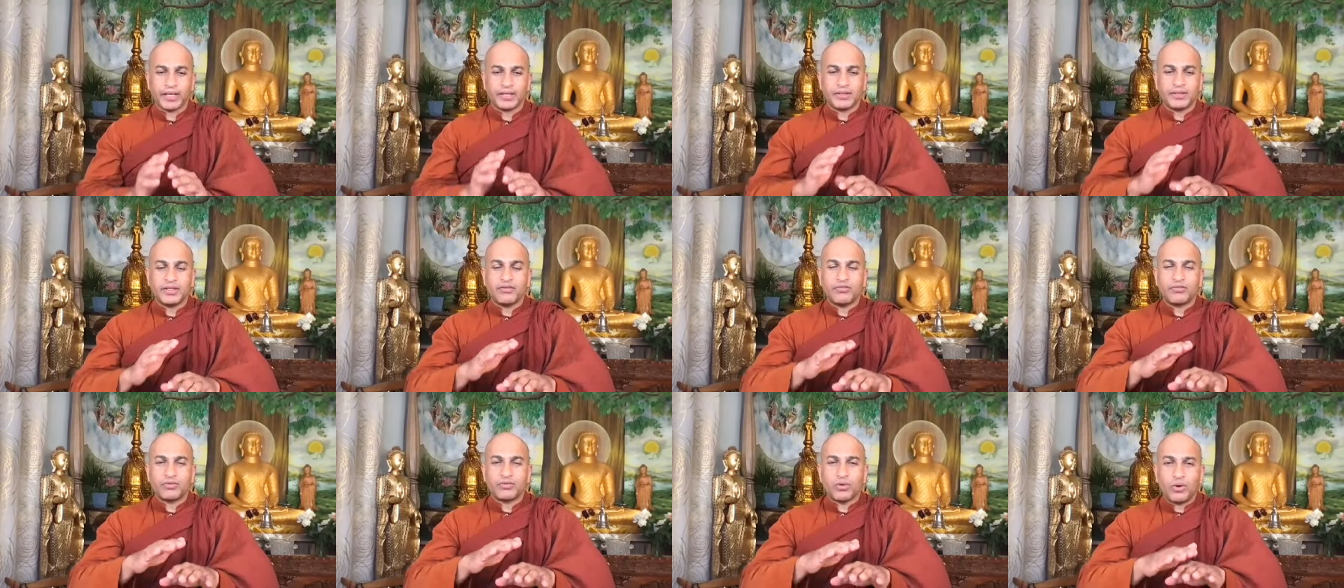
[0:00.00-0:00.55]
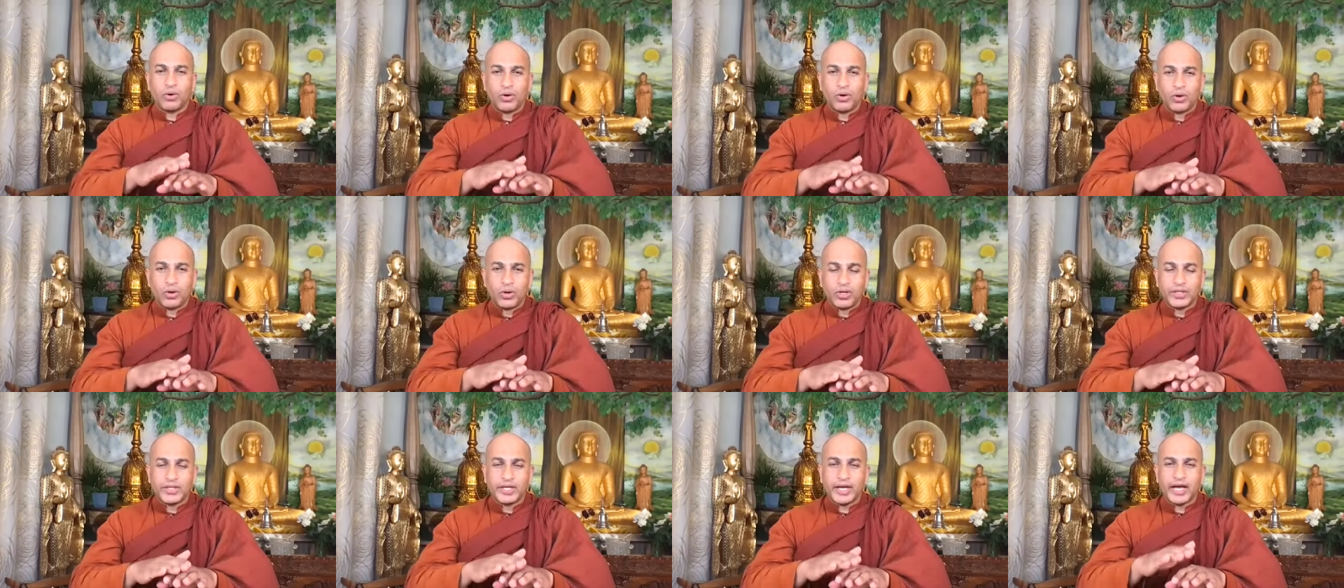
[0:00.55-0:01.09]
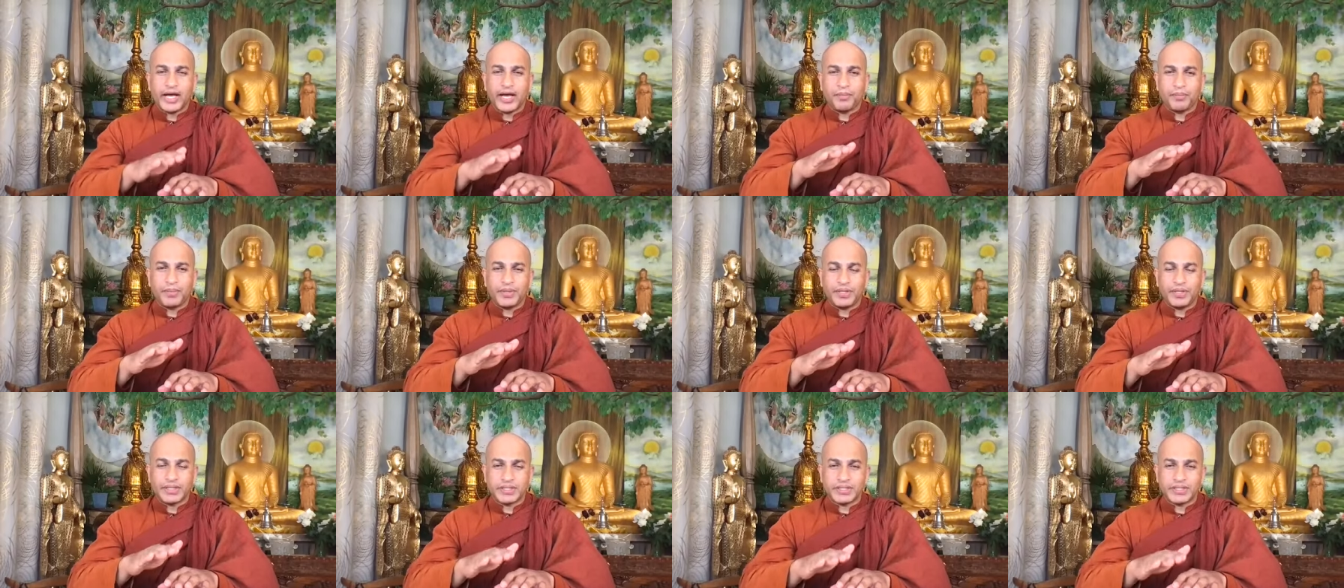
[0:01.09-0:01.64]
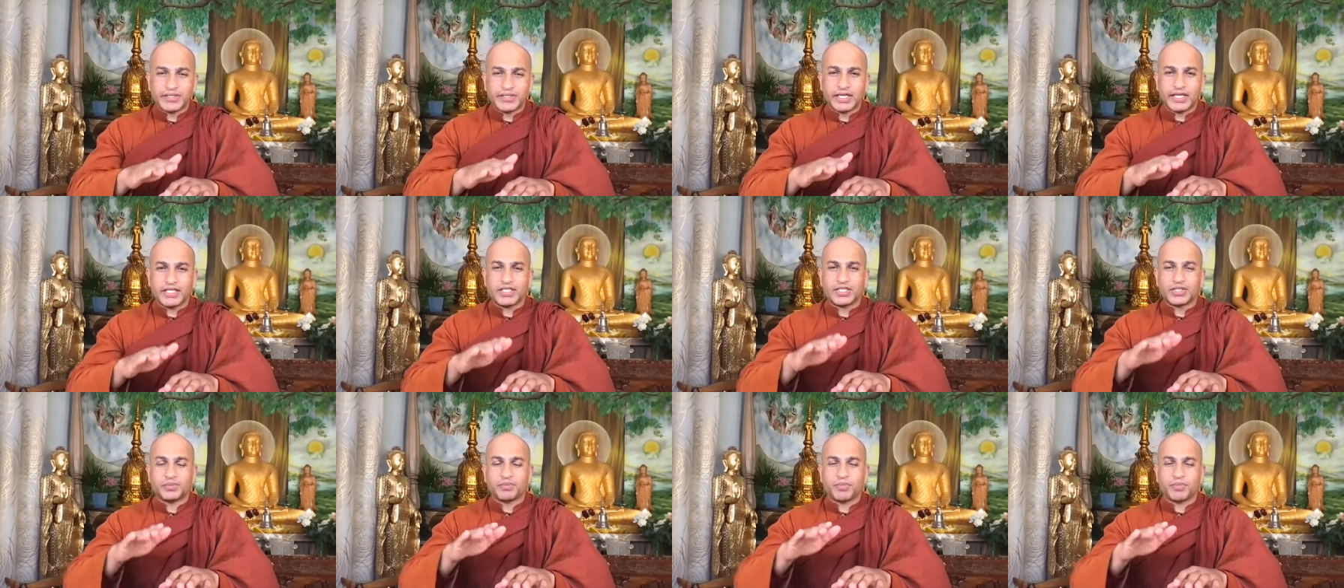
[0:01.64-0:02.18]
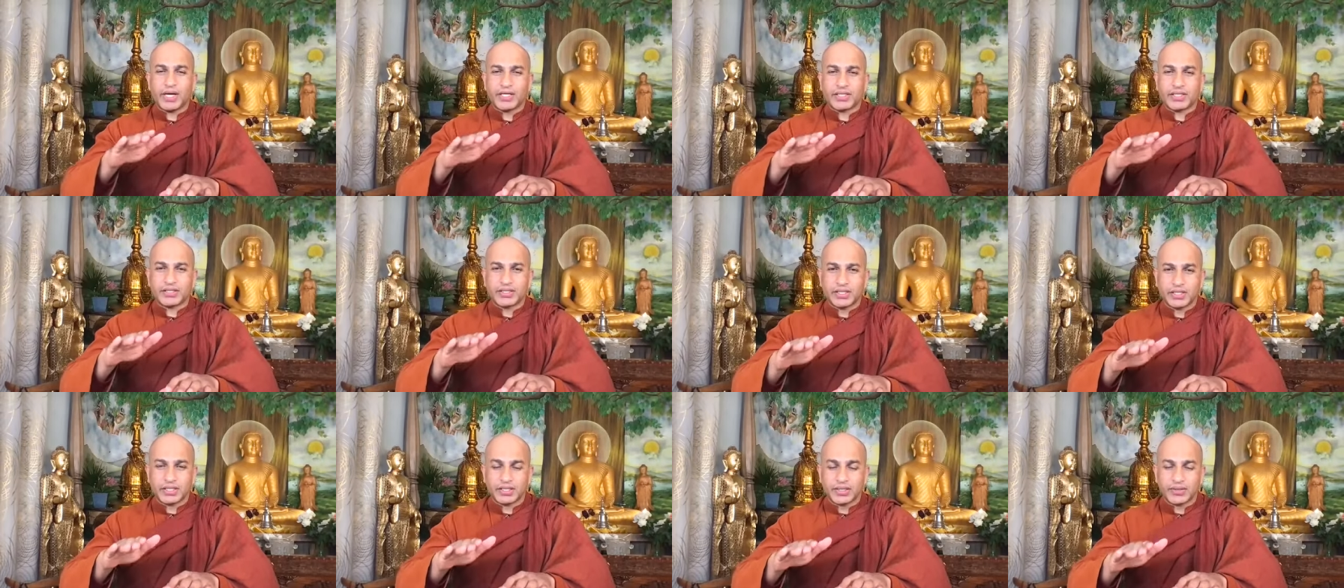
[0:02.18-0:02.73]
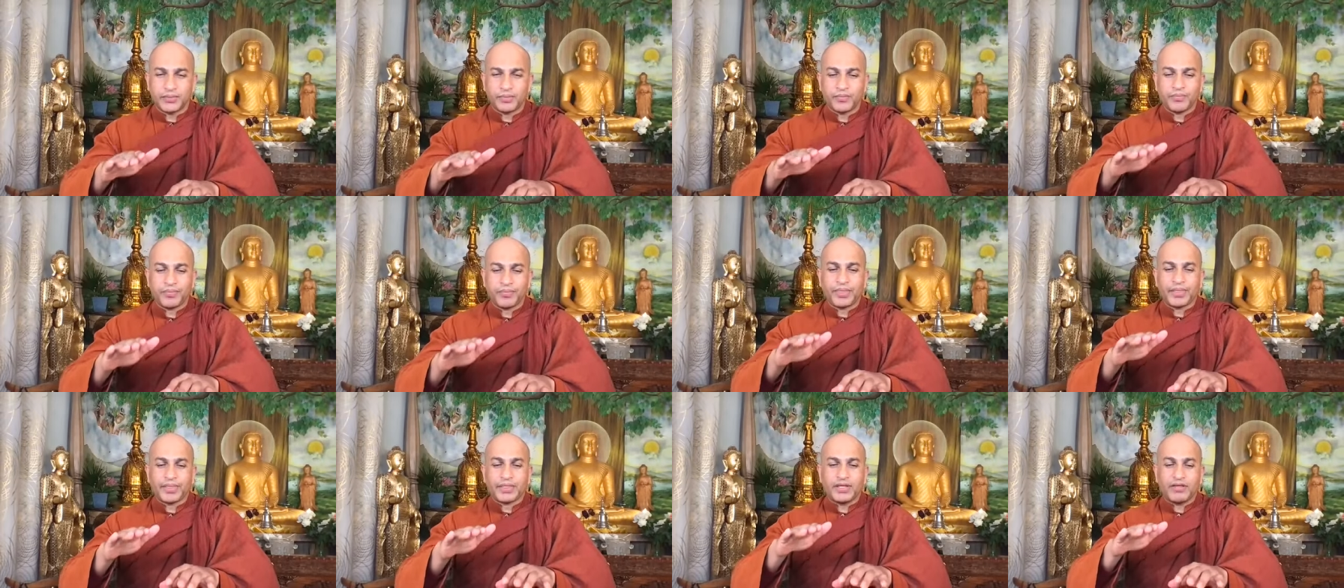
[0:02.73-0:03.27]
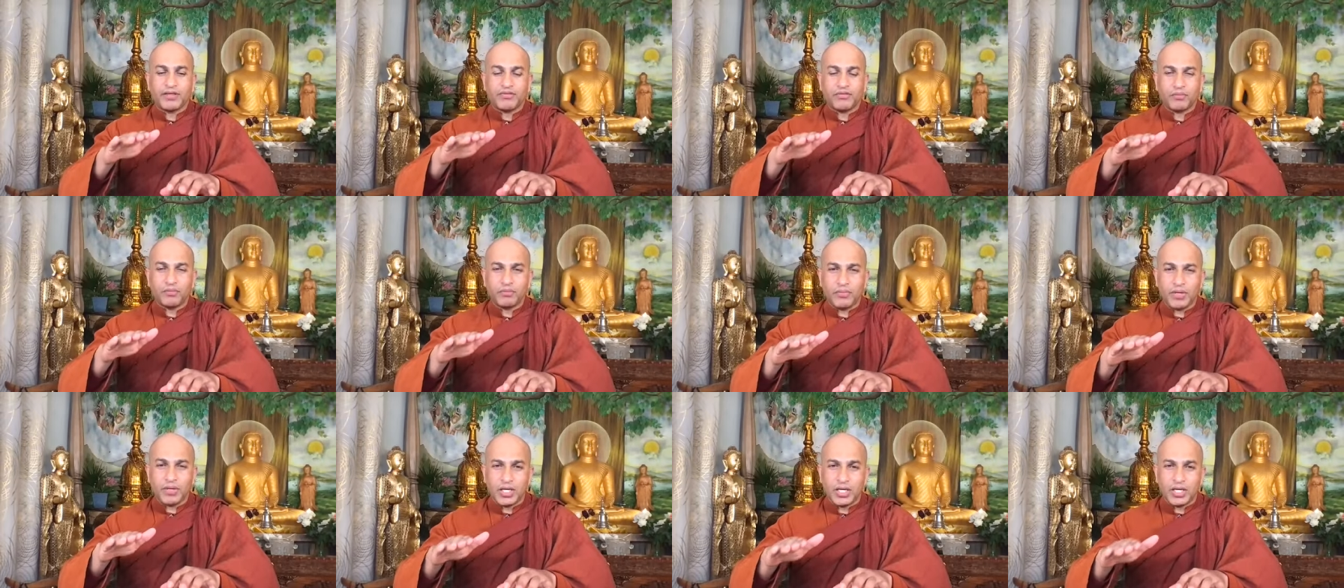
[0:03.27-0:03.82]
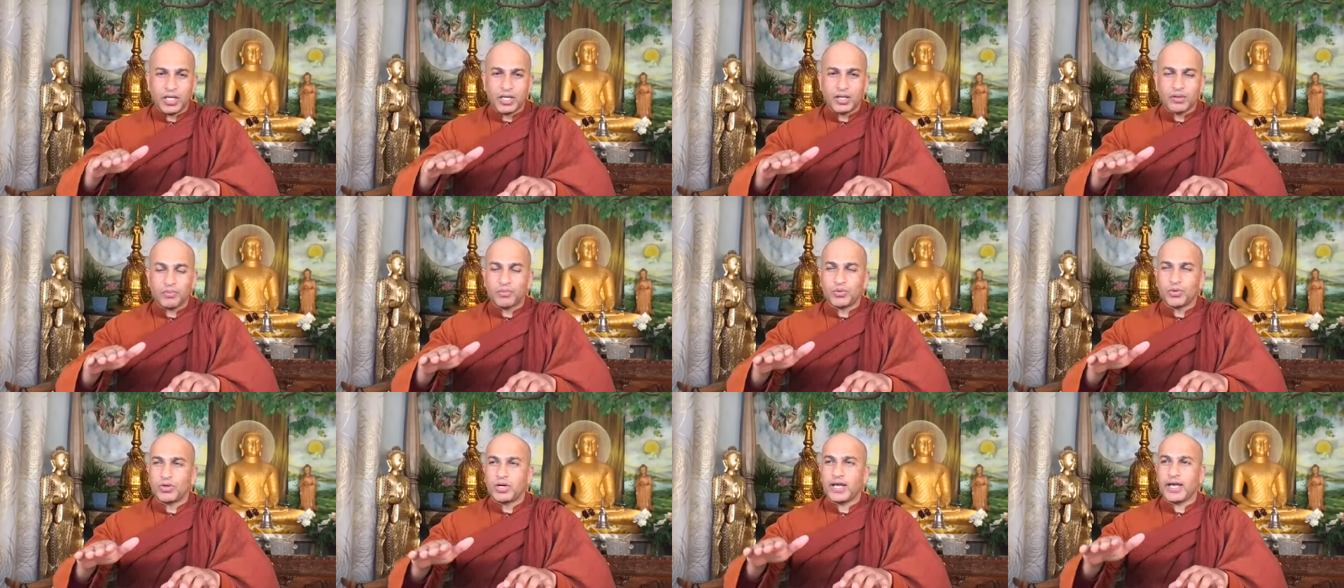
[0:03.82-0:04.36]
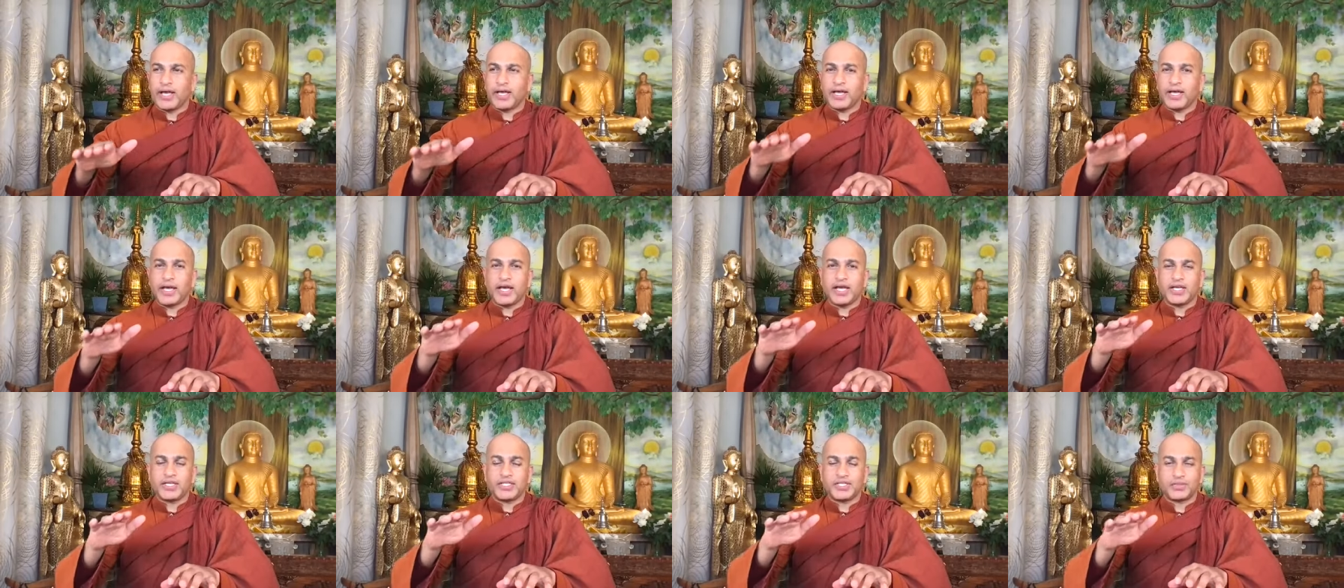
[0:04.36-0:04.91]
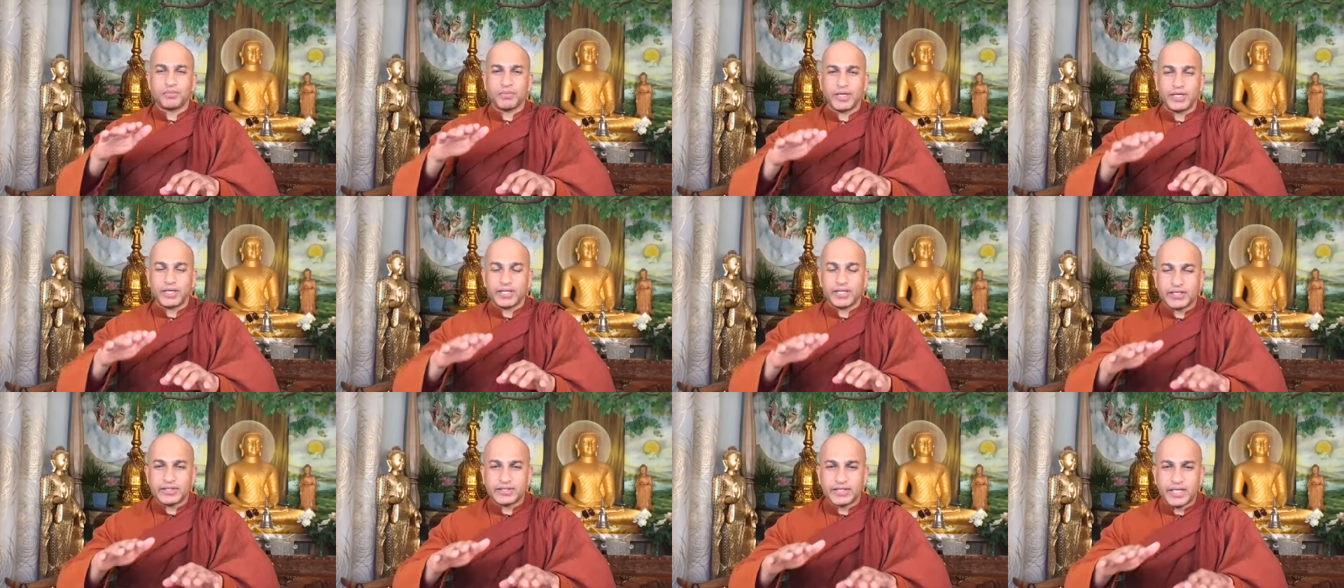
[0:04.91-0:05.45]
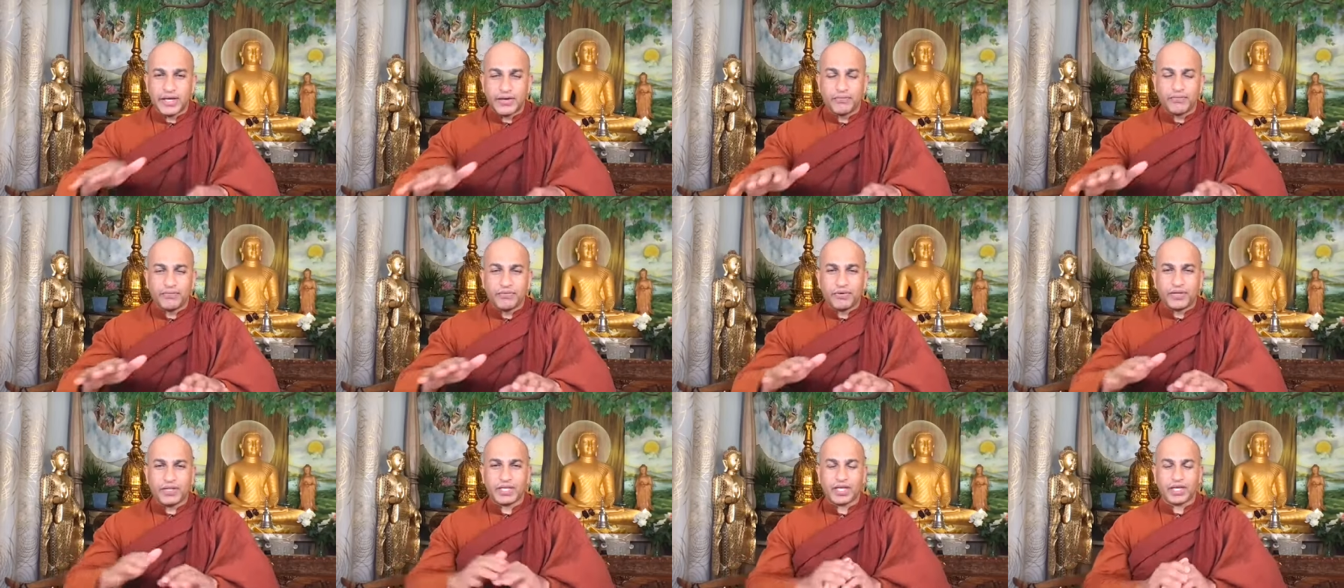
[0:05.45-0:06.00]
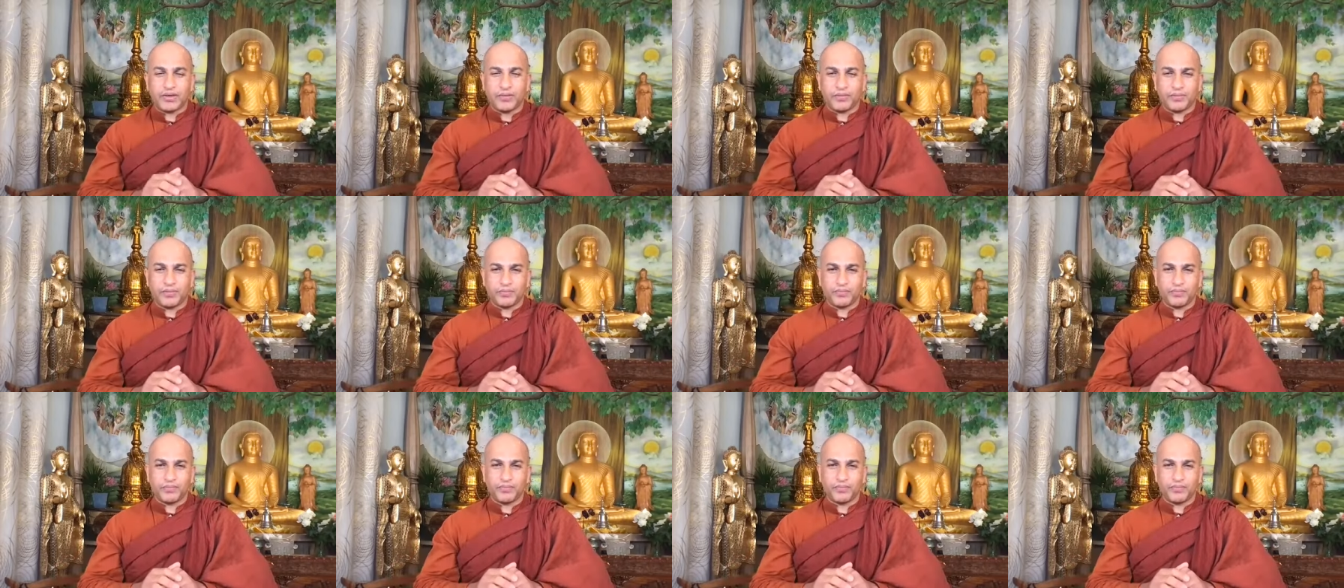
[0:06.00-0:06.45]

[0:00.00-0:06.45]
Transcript: this all the happiness, satisfaction, this meaningful engagement, that's everything